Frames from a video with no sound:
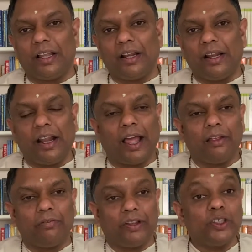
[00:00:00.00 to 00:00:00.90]

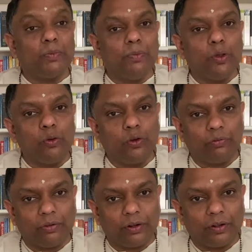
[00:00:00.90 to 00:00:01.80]
life is
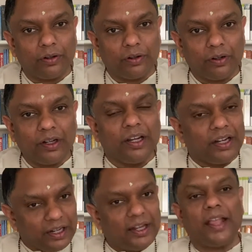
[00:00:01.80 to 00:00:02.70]
beautiful.
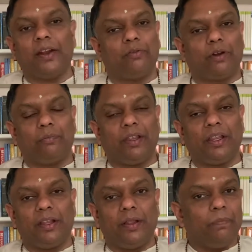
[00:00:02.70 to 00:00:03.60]
Take it from me.
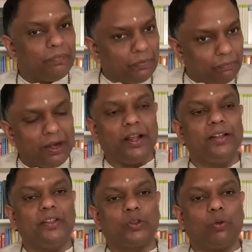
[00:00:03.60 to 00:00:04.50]
Bring in
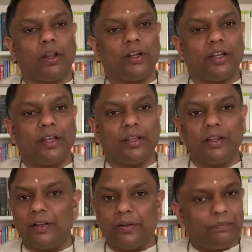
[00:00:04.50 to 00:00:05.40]
this quality.
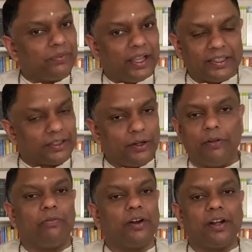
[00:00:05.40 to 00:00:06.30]
It's a
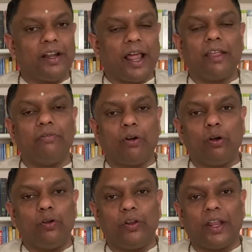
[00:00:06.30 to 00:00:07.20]
different life
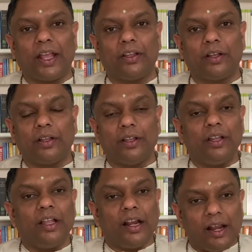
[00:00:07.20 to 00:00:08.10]
altogether.
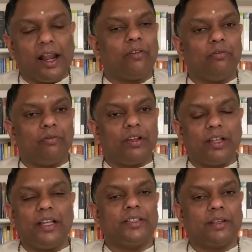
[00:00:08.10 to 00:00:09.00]
Love
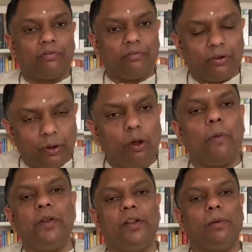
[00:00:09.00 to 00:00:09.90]
is a
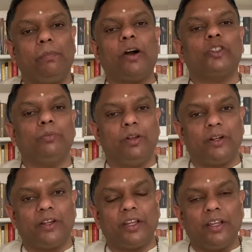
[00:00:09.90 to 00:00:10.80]
phenomenal
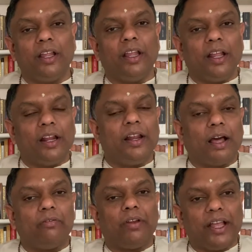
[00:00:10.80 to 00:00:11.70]
possibility.
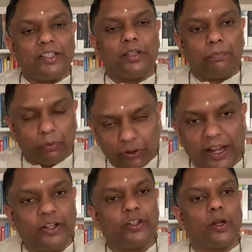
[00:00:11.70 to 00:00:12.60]
Love is the
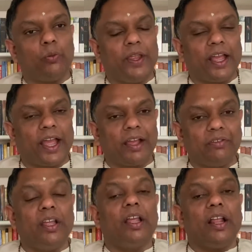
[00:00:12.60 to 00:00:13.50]
potential we have.
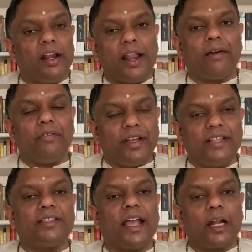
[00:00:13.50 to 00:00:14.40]
Love is
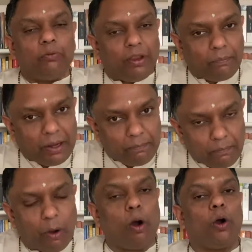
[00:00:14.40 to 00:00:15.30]
that we have been
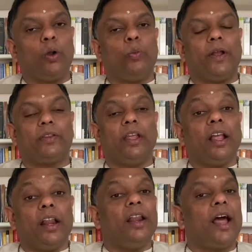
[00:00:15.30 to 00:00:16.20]
born with.
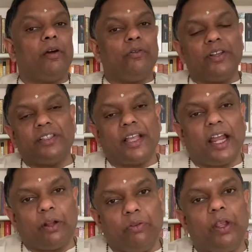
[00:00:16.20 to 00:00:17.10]
Love is
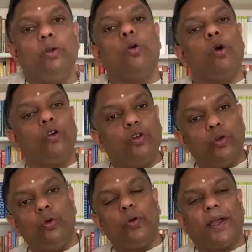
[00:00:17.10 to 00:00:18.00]
that we go
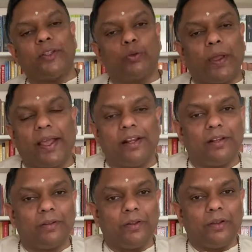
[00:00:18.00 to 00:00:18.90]
to as well.
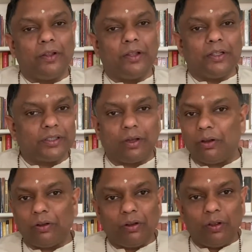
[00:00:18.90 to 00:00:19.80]

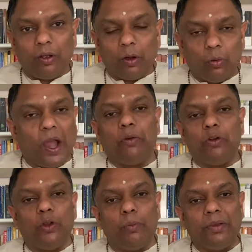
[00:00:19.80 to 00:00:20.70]
So, why would
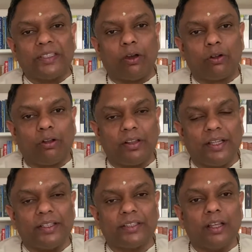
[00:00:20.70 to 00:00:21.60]
you miss out on
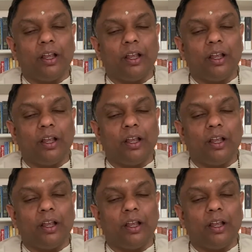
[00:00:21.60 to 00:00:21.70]
this